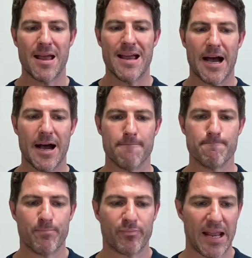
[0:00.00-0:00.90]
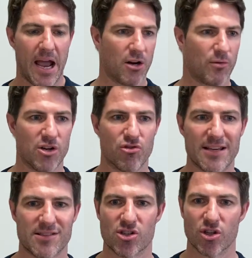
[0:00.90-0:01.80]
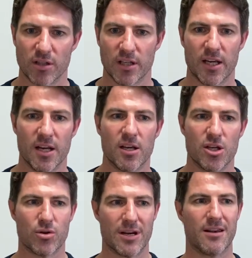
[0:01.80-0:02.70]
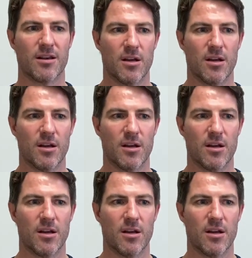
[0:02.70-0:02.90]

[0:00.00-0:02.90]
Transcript: How do I dress? Certainly, you can